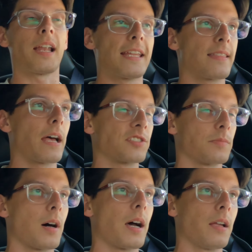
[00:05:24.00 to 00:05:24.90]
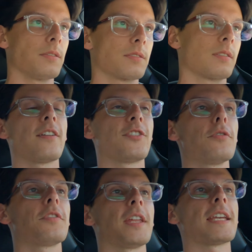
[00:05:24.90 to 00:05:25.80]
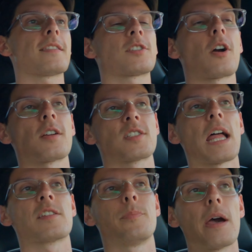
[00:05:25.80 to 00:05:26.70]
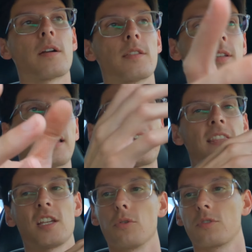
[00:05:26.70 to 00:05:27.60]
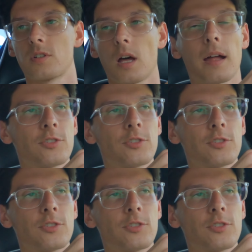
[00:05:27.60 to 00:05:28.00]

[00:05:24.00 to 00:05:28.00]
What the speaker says: got 8,000 miles. I do think this car sounds better than like the older